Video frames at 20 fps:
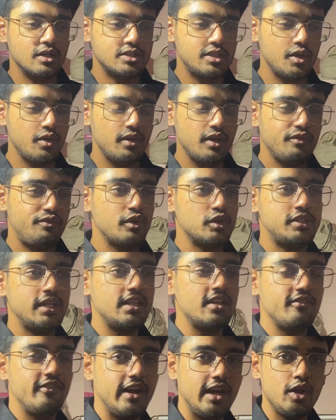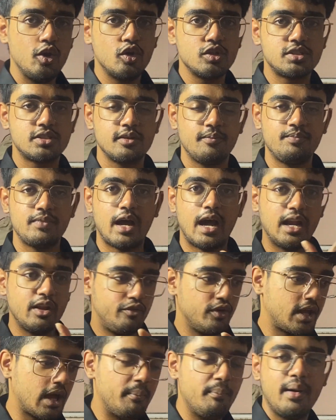see, if you see the videos and if
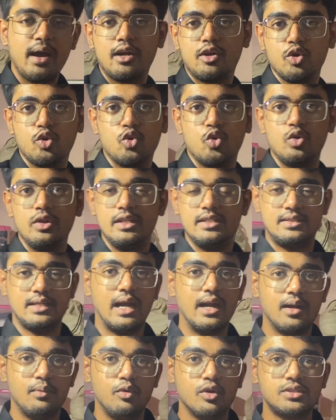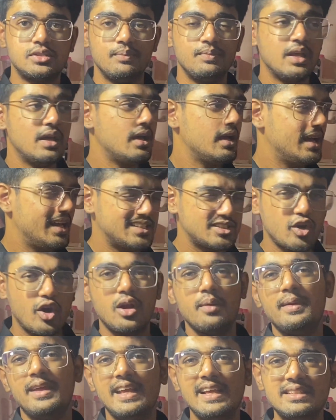you come back to the standard books, it's going
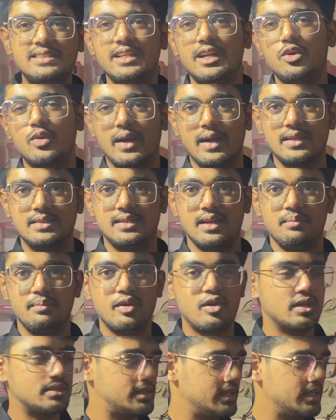to be easier to understand, because